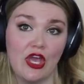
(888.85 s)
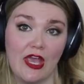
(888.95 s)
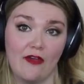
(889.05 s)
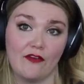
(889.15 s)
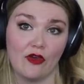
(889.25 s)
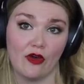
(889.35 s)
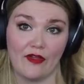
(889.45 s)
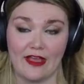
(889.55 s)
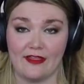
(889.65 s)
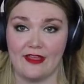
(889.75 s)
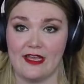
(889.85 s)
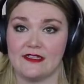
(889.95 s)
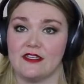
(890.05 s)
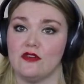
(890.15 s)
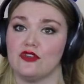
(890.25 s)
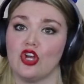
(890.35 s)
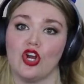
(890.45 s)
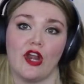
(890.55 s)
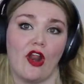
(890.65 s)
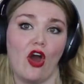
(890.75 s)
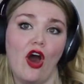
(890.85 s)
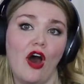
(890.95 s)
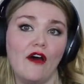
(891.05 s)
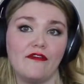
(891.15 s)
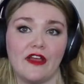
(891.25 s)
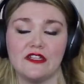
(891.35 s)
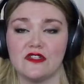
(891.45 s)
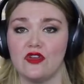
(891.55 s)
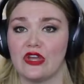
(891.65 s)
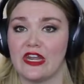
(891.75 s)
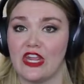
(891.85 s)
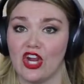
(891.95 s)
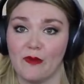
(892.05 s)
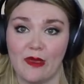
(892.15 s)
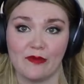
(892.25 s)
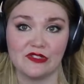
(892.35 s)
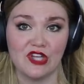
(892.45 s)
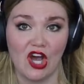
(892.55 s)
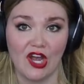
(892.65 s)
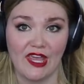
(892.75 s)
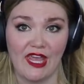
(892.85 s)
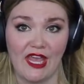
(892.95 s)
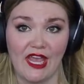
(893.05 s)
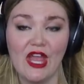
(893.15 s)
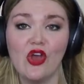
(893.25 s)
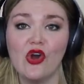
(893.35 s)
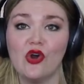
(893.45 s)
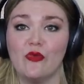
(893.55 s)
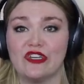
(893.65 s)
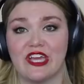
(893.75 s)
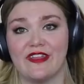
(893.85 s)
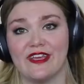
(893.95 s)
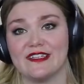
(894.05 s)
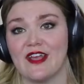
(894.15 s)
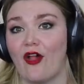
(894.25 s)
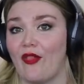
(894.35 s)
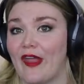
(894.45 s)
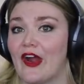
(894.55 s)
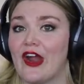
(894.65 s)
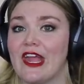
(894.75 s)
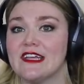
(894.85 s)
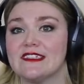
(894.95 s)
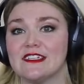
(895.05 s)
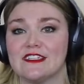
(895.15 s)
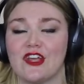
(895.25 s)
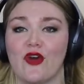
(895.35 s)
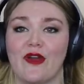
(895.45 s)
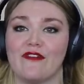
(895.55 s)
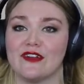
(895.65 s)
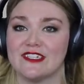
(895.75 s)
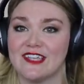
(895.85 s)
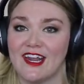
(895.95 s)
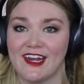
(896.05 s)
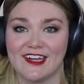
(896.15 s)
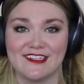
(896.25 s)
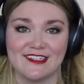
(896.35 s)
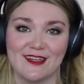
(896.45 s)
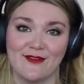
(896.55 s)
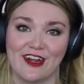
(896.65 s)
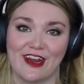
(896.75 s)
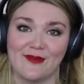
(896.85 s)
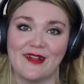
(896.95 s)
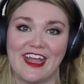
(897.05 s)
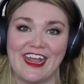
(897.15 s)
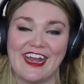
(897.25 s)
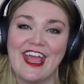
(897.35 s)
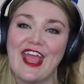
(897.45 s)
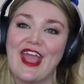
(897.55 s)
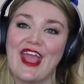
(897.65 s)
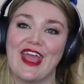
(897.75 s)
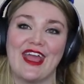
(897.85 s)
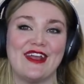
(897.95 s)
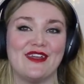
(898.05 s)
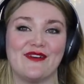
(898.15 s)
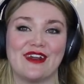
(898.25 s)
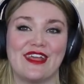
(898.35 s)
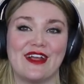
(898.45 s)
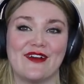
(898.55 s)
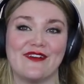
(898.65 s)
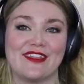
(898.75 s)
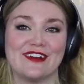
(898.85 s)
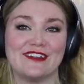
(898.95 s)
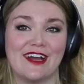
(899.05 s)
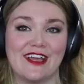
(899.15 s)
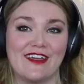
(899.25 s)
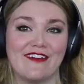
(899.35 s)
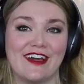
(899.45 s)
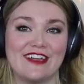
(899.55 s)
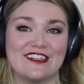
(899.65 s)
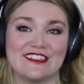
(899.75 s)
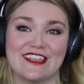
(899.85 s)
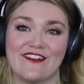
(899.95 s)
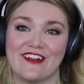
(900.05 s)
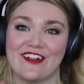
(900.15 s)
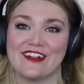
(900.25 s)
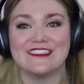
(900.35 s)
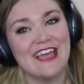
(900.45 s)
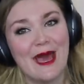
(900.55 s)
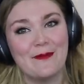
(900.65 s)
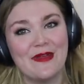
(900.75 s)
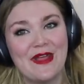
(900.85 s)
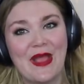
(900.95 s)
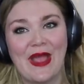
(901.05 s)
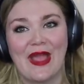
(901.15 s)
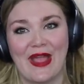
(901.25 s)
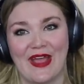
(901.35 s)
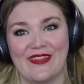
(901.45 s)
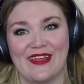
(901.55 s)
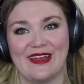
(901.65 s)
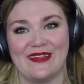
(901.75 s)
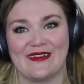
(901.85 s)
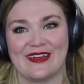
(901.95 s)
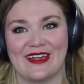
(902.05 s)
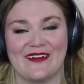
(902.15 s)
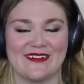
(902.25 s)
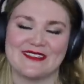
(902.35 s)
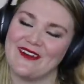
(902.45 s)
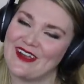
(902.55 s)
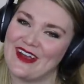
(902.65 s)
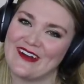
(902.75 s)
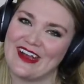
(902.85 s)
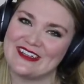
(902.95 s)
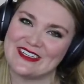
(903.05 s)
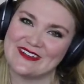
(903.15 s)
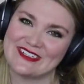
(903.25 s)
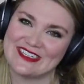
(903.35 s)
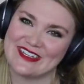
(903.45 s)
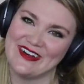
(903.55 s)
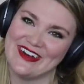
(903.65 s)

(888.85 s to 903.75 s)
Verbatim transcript: If you go like this, you turn it off and so you can hear people talking which I think is hilarious. So if you're sitting next to someone on a plane and you wanna hear what they're talking about, you just give it a little tap and then you can hear what's going on around you, which is